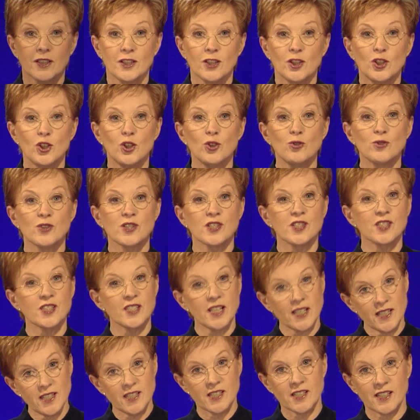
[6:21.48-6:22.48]

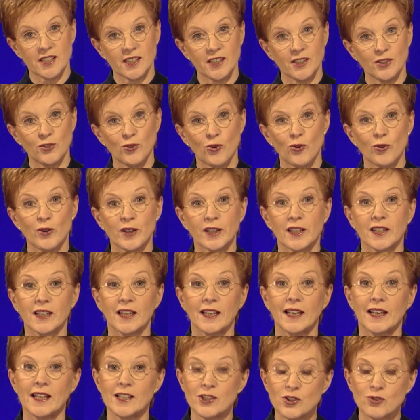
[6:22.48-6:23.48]
Lucinda, you're a
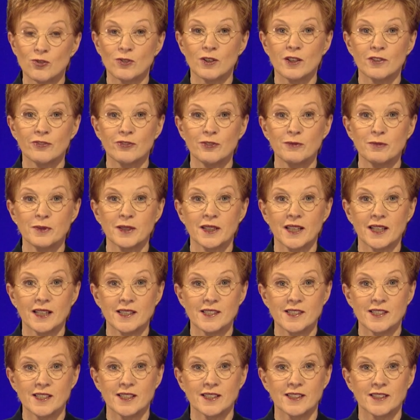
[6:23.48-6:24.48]
caterer from
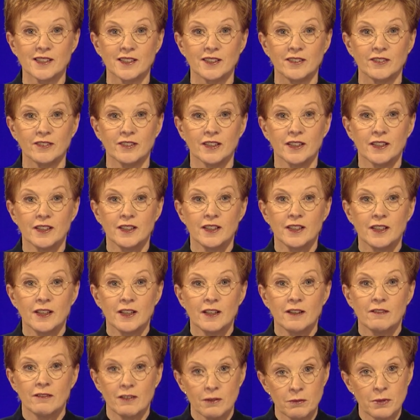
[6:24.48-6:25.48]
Kensington.
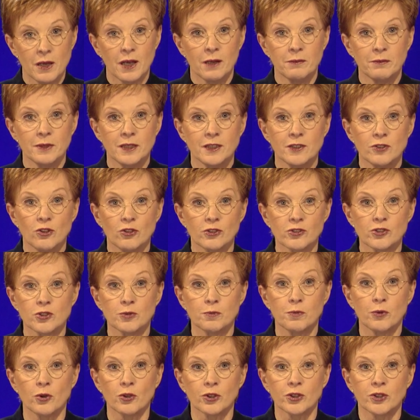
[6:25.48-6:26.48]
Remind me not to
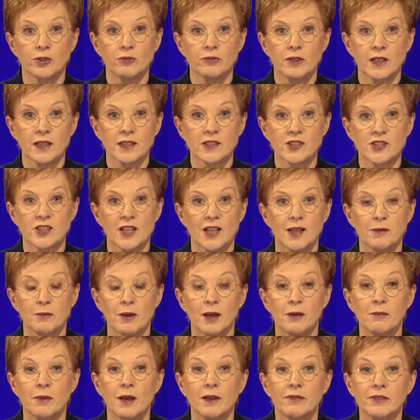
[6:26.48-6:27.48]
book you next time
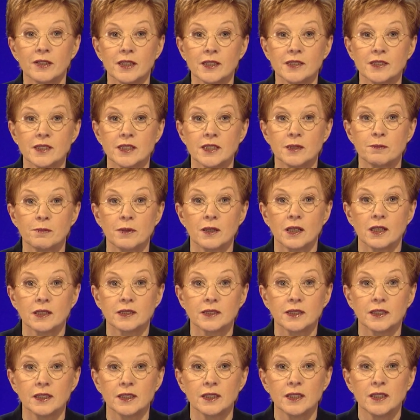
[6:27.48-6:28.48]
I'm having a dinner
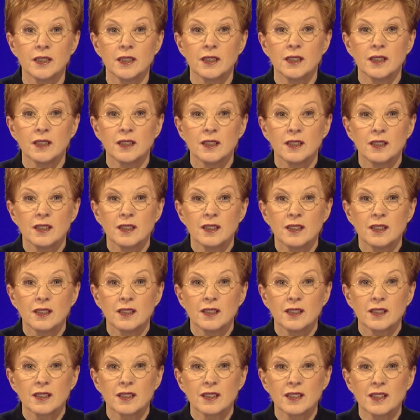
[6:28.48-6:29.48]
party.
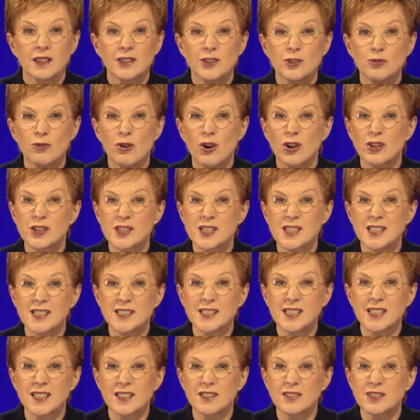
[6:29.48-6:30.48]
Can you honestly
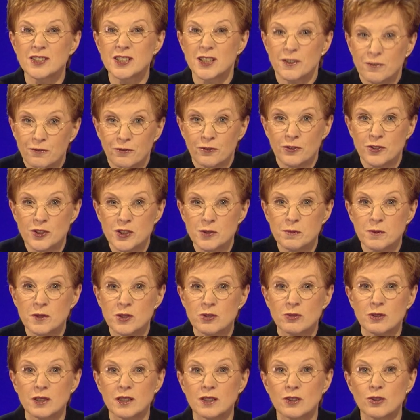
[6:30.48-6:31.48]
tell the difference
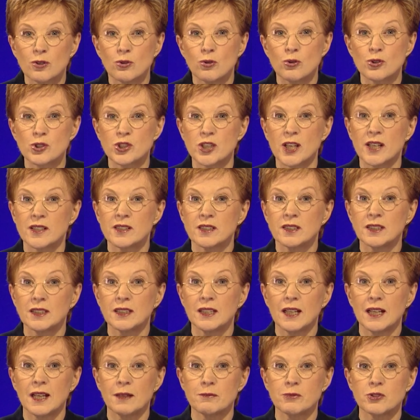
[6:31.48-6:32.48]
between a courgette and a
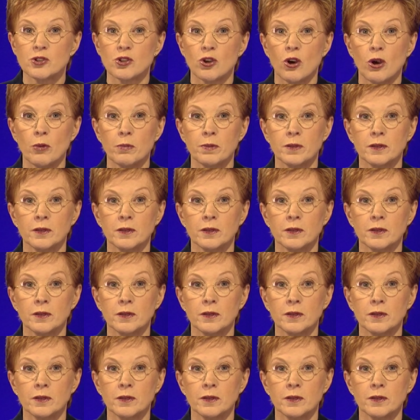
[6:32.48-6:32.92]
lamb chop?